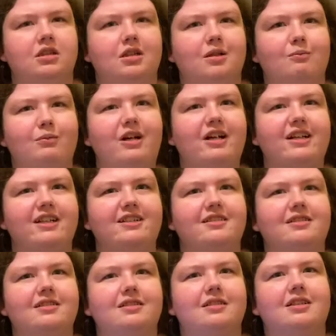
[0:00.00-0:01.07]
But
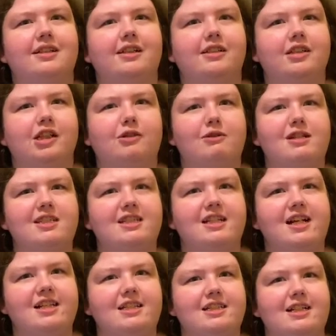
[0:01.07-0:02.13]
the twist
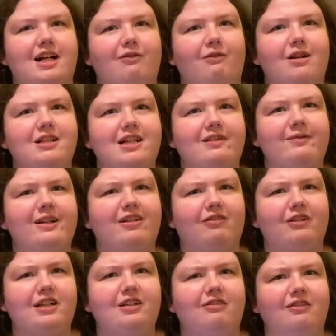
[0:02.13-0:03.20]
is that once I
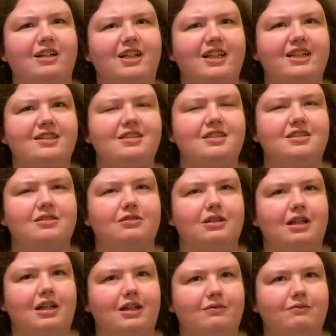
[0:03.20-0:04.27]
read the readings,
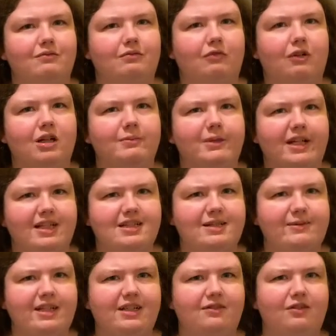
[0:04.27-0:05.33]
or the meanings, of
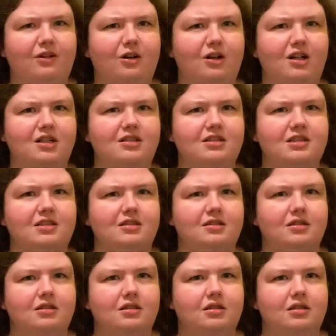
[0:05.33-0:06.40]
the cards,
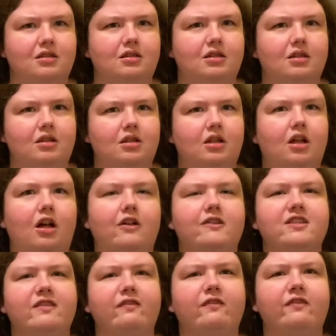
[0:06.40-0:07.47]
I'll
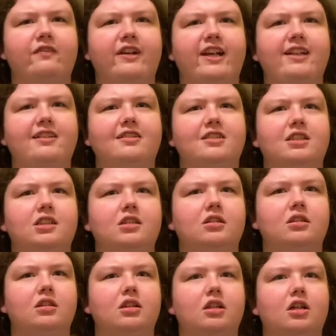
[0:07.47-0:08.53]
think
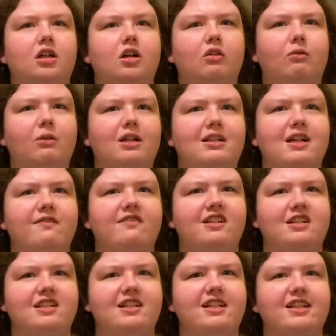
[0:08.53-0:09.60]
of what
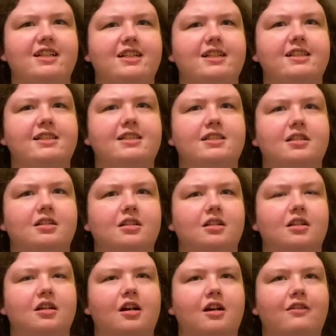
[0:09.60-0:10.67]
definition is,
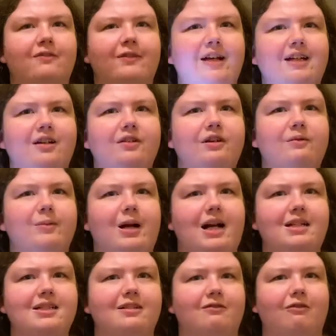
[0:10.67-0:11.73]
think of who I'm
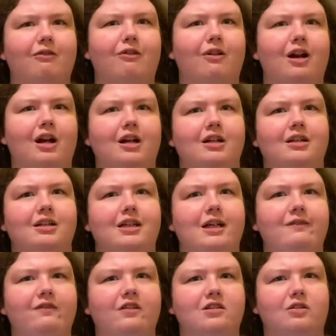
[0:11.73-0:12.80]
asking for, and
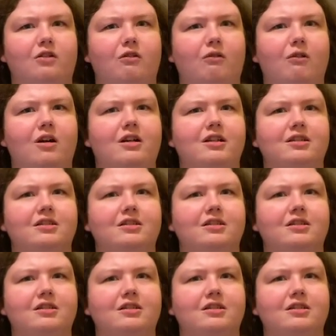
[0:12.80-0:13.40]
focus on the aura.